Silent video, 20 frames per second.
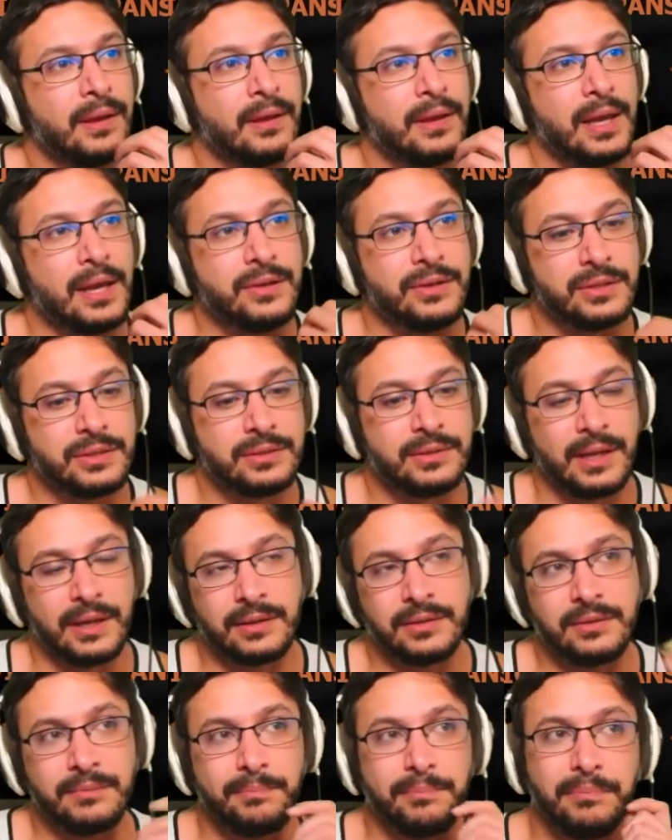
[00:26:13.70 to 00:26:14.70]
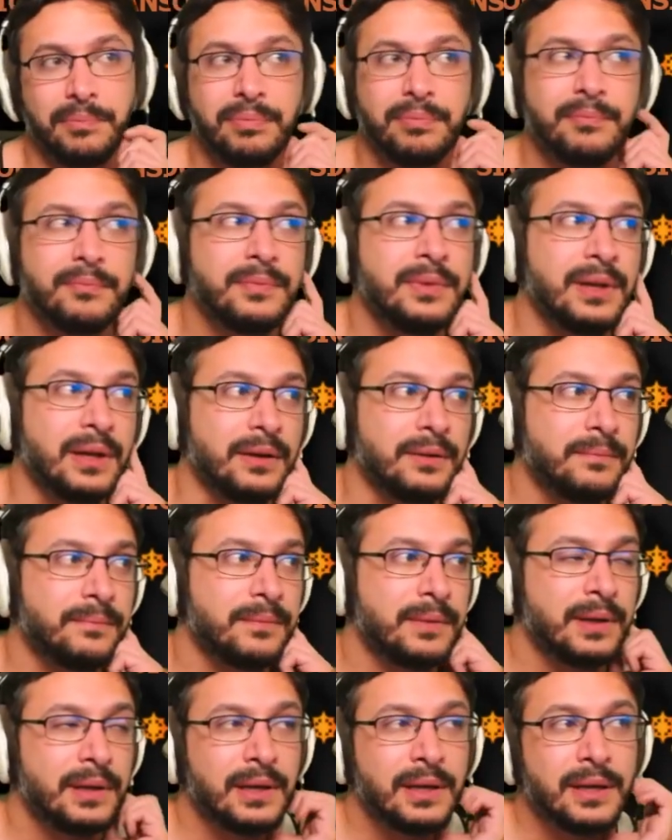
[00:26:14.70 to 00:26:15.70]
and just like,
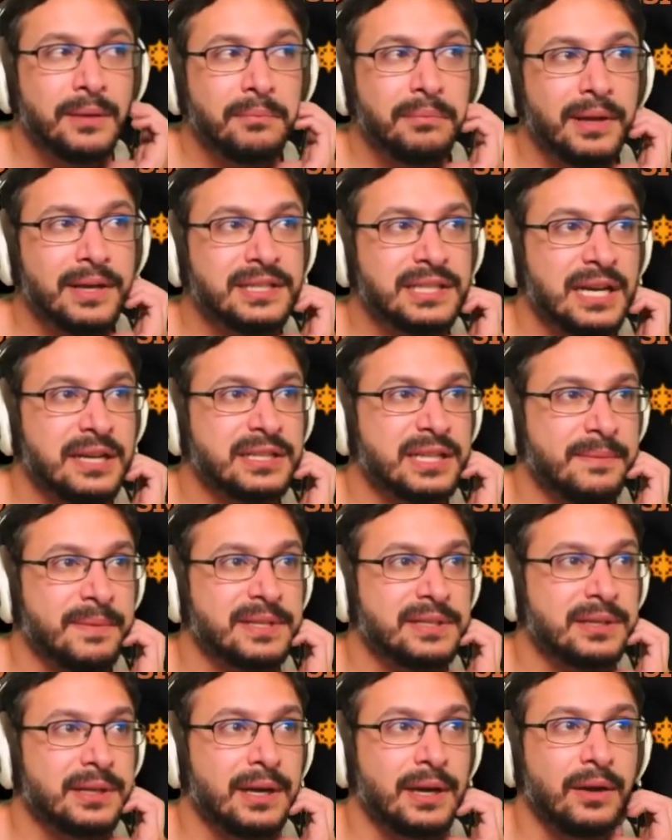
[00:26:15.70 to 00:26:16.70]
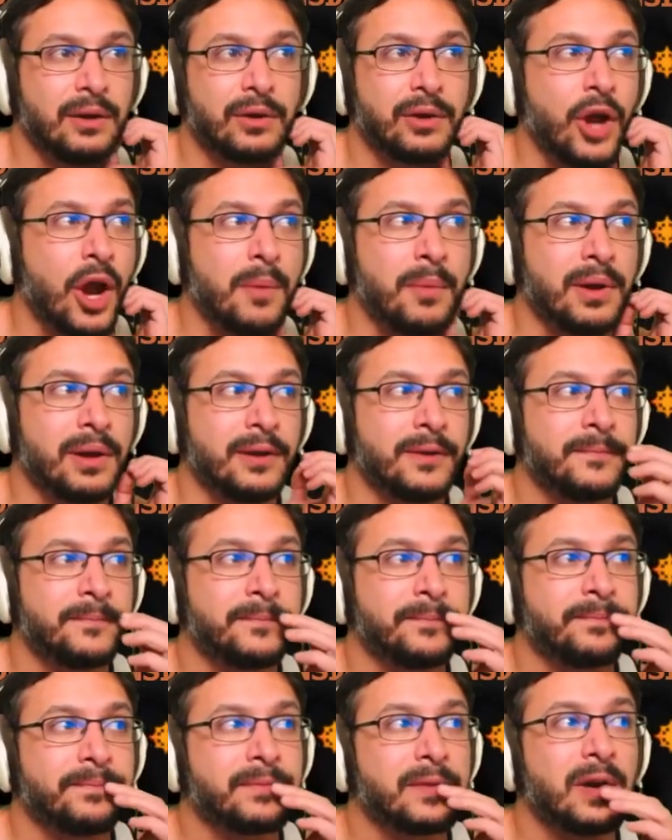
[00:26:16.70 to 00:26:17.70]
play Sarah's Emissary or Coma,
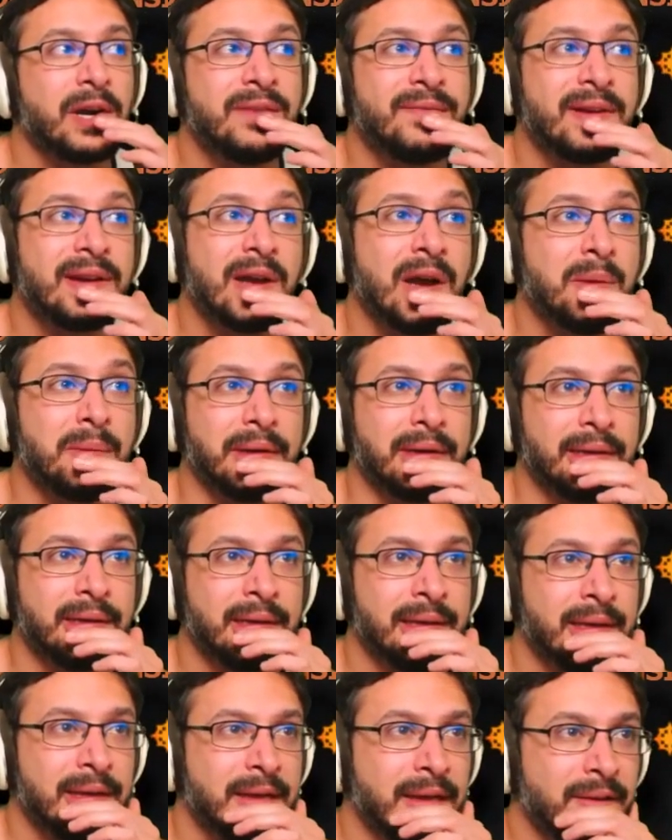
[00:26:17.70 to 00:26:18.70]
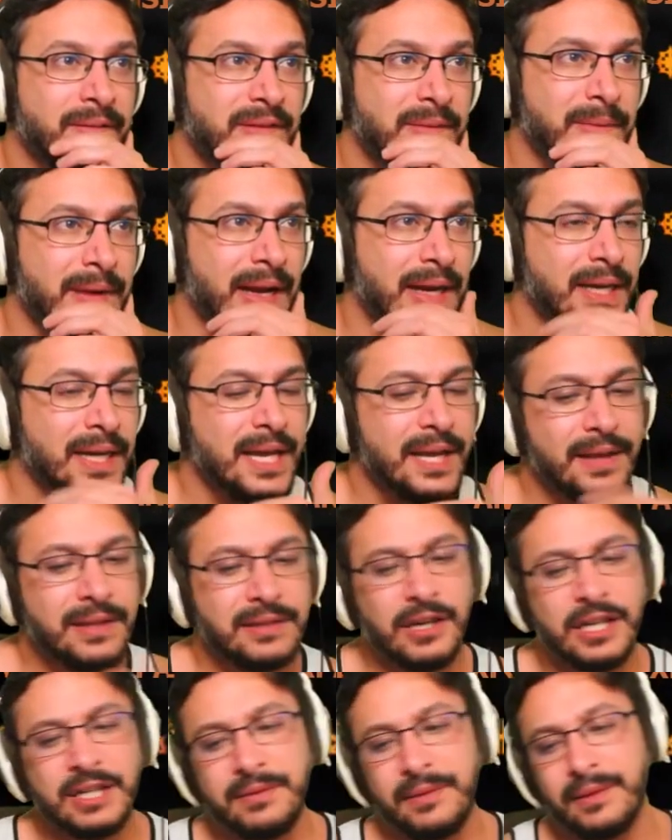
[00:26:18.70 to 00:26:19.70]
or even Coma from your hand. This
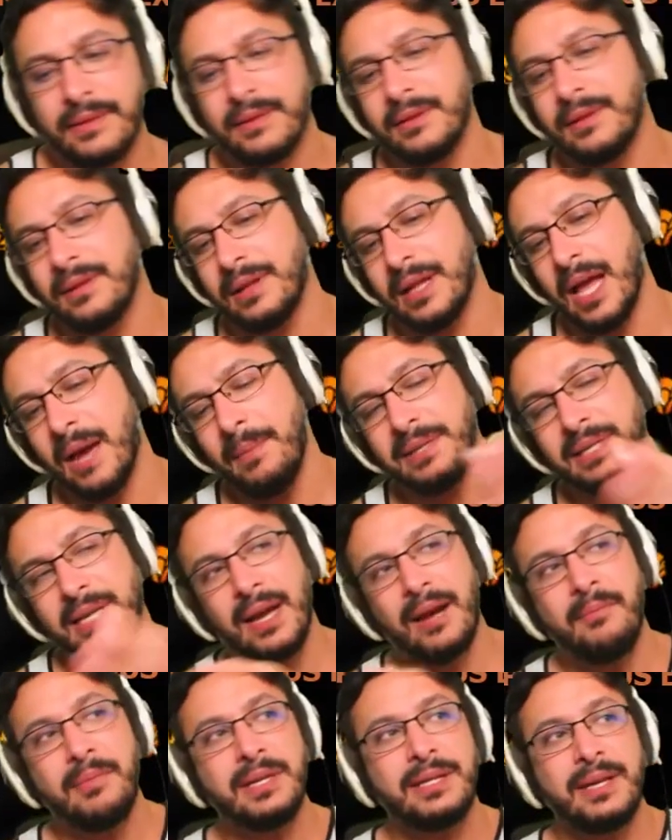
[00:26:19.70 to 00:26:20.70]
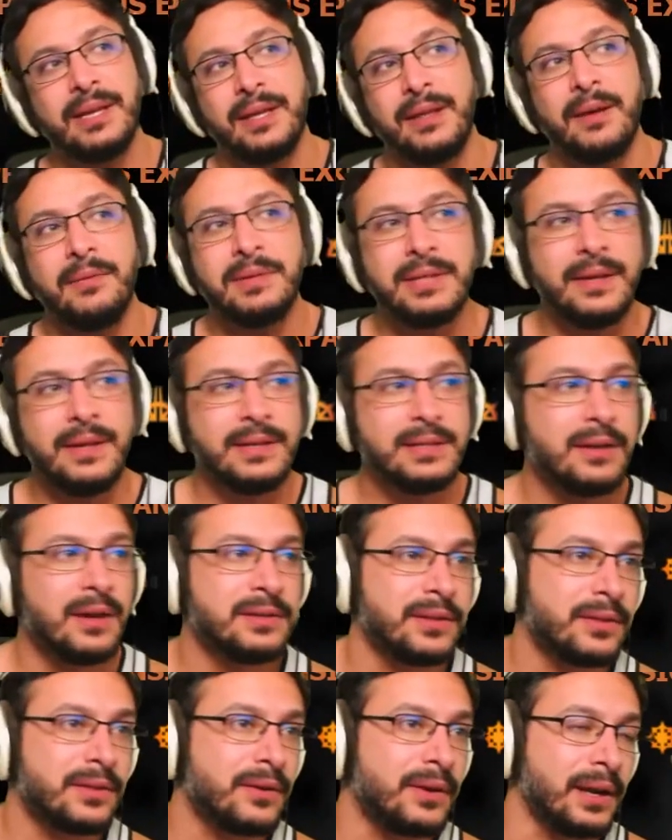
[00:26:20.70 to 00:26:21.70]
card's, I'm gonna say this card's a
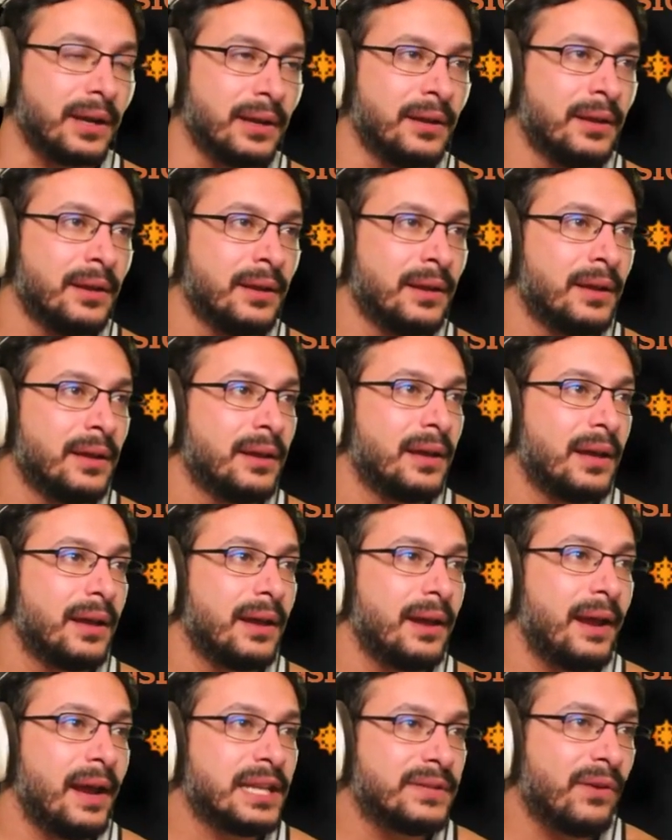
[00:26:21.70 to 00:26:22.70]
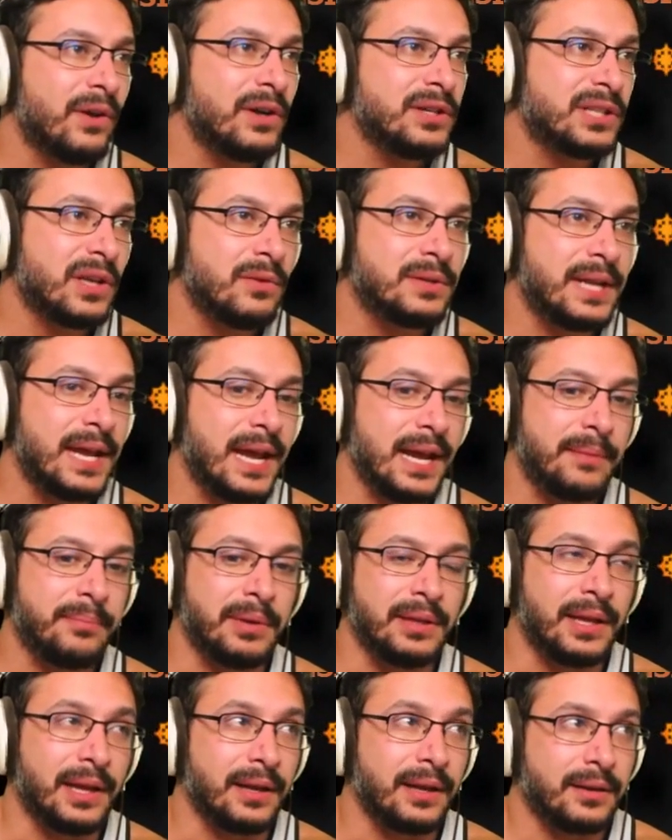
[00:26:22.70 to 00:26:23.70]
3. It's for its own deck, but
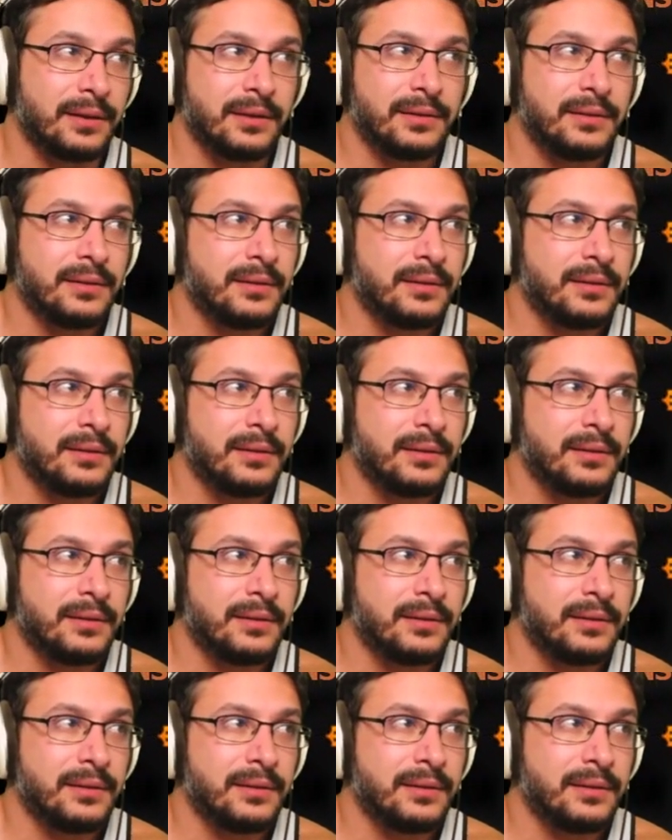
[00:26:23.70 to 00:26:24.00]
like,